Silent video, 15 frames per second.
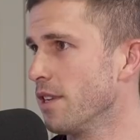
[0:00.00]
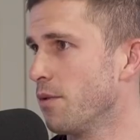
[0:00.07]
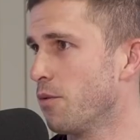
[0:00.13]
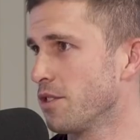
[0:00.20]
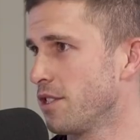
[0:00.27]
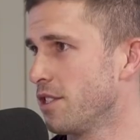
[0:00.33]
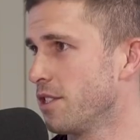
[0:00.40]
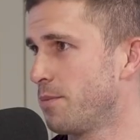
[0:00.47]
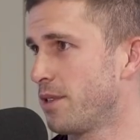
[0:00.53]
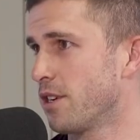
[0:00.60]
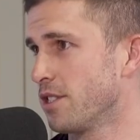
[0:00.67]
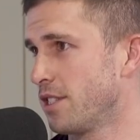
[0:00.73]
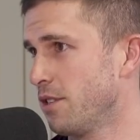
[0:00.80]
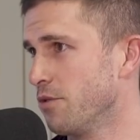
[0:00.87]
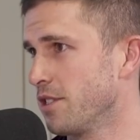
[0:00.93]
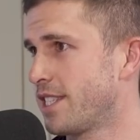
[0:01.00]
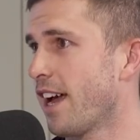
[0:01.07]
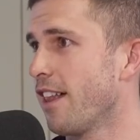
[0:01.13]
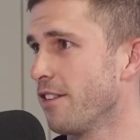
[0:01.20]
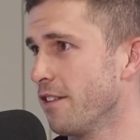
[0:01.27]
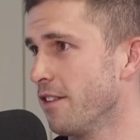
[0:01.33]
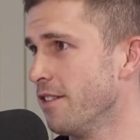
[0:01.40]
It wasn't just because he was
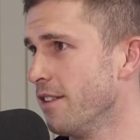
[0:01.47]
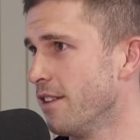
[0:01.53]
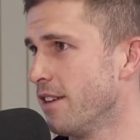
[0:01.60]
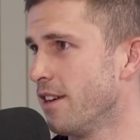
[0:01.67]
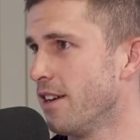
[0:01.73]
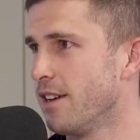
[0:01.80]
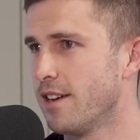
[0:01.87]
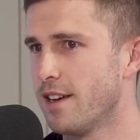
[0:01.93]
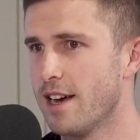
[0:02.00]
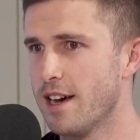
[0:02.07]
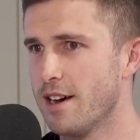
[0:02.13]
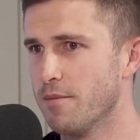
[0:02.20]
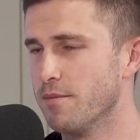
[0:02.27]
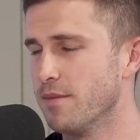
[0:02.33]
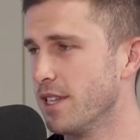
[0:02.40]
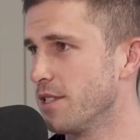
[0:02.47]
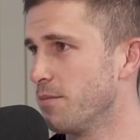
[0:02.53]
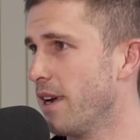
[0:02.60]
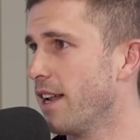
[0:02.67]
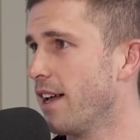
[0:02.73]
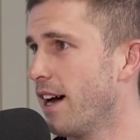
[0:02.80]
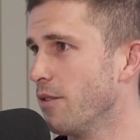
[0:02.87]
talented, it's
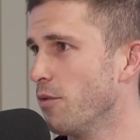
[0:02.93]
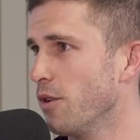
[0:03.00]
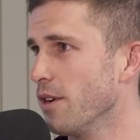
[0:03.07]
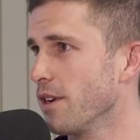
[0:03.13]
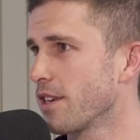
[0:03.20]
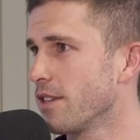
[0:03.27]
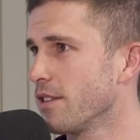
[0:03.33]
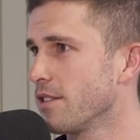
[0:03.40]
about hard work.